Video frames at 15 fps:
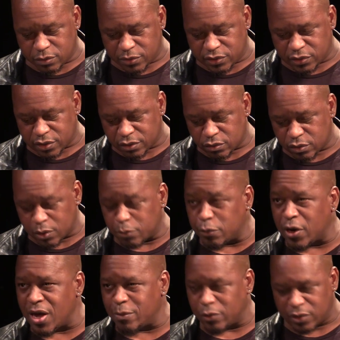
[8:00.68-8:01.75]
to each other on a
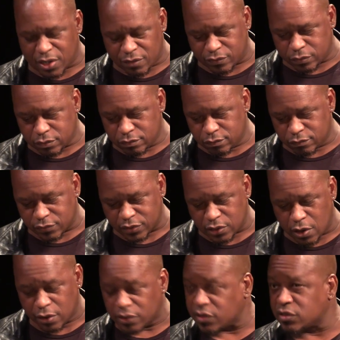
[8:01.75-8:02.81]
primal level,
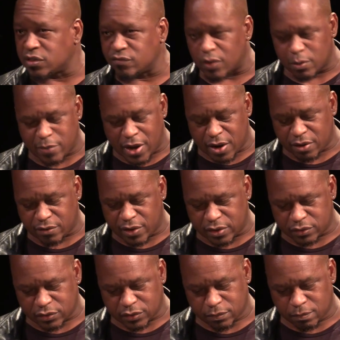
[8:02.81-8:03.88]
regardless of our
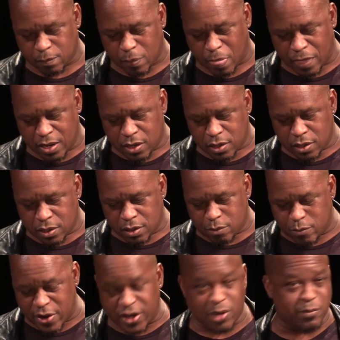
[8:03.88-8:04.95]
backgrounds.
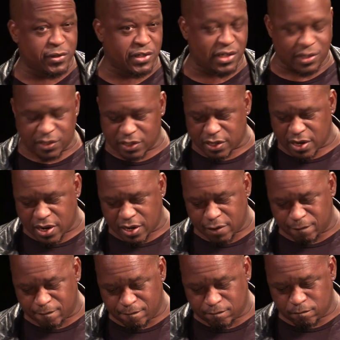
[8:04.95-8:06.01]
Mandy Patinkin and
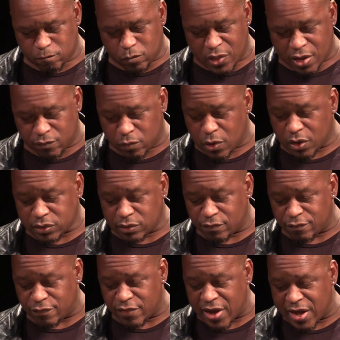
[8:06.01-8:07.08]
I have
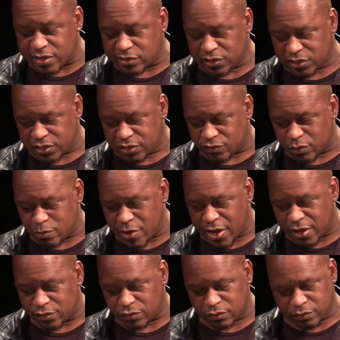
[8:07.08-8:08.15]
walked vastly different
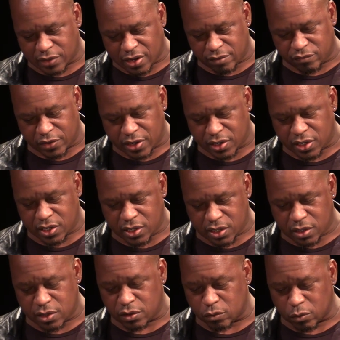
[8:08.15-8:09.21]
paths through life, yet
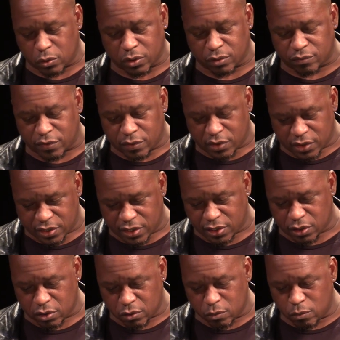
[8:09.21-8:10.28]
he, in the role of
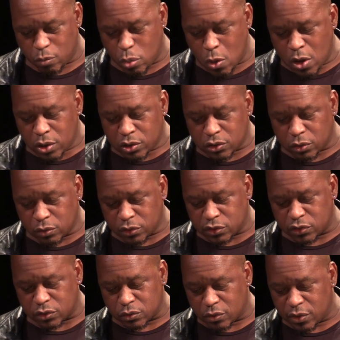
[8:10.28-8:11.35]
Inigo, told a
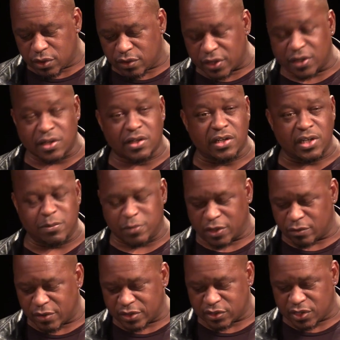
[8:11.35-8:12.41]
story that
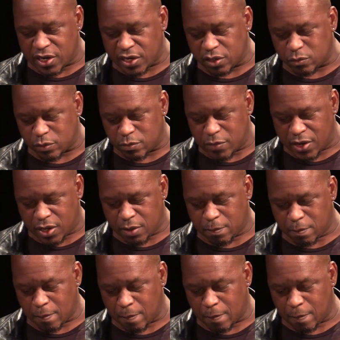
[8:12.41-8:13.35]
deeply resonated with me.